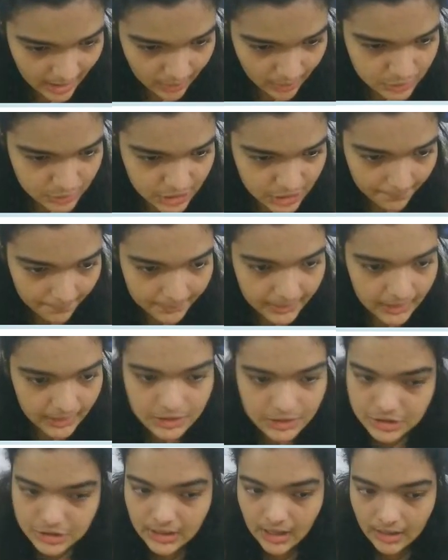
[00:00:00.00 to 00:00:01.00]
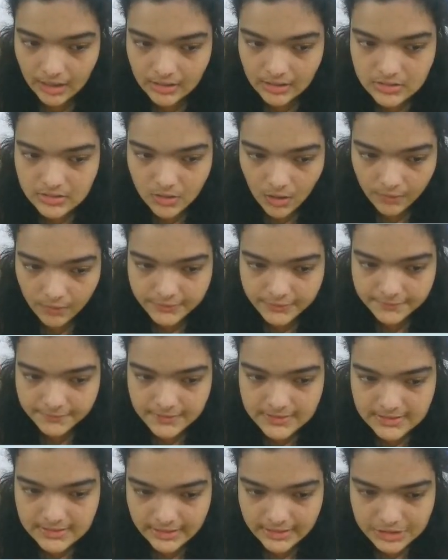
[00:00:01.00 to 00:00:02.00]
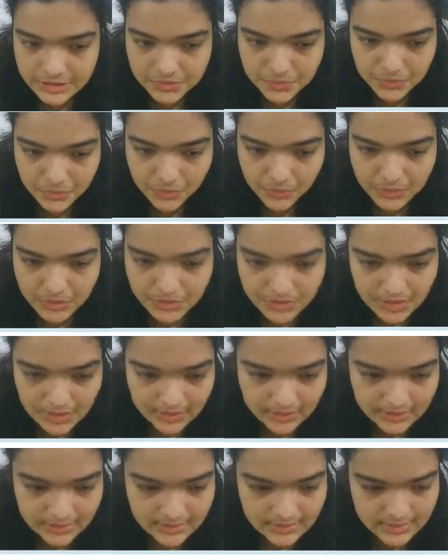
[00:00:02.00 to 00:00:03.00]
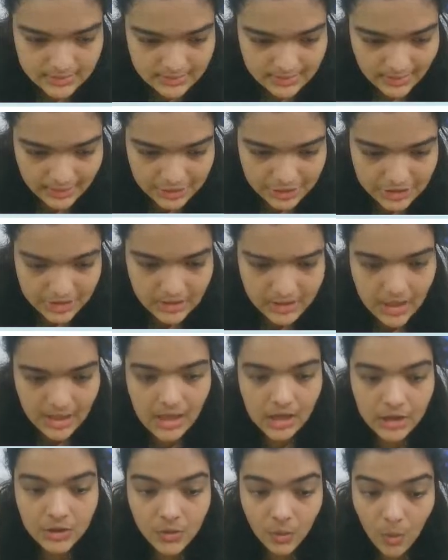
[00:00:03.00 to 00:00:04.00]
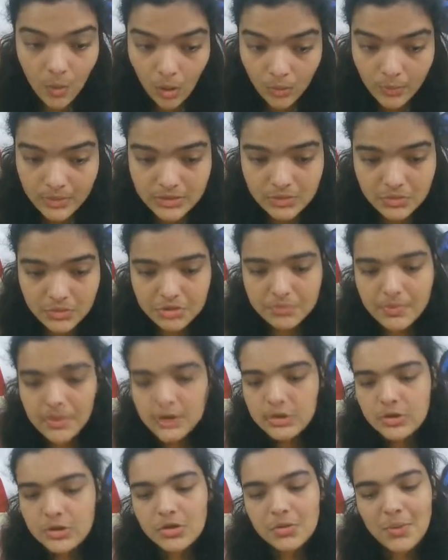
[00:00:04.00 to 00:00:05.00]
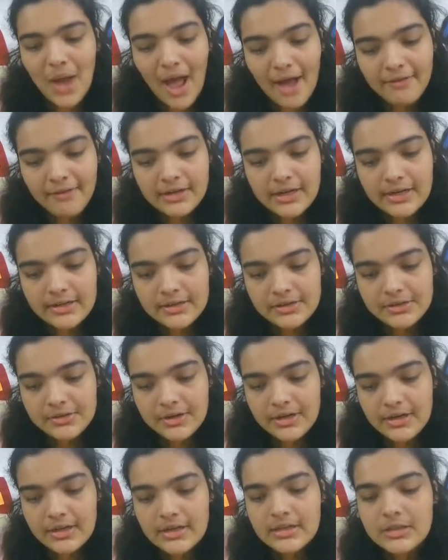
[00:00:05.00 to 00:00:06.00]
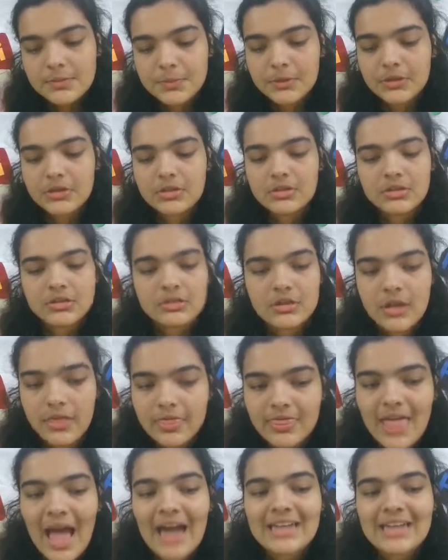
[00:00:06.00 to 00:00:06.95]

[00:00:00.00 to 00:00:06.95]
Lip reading: jumping into the colors of the first section. We're going to take this section. You're always going to make sure you have a radial gradient because that